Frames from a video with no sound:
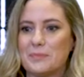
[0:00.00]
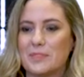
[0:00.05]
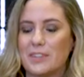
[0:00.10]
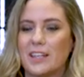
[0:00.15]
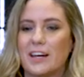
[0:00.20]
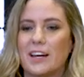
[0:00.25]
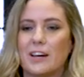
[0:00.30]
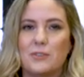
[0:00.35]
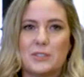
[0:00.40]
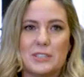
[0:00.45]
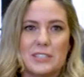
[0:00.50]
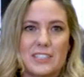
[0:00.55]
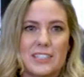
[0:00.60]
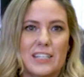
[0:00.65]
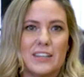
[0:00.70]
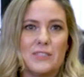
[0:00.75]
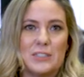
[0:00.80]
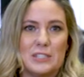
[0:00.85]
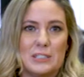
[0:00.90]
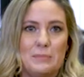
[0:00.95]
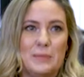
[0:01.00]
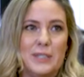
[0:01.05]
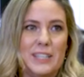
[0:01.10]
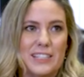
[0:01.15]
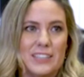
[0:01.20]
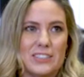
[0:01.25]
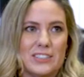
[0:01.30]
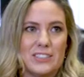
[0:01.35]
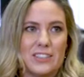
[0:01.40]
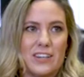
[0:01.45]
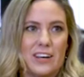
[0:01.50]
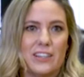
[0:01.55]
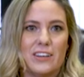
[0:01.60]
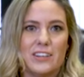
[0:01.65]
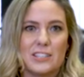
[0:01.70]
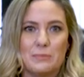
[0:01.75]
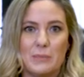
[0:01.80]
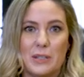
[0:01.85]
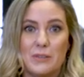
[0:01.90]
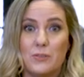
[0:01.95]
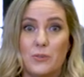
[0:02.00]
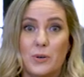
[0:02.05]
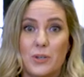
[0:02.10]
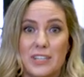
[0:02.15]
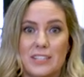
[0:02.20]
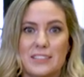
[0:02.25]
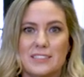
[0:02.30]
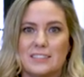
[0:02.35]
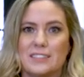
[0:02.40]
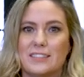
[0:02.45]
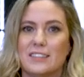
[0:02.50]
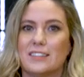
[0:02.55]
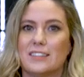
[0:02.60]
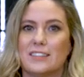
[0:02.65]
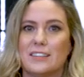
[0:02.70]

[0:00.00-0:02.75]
I was to give the speech. I lost my voice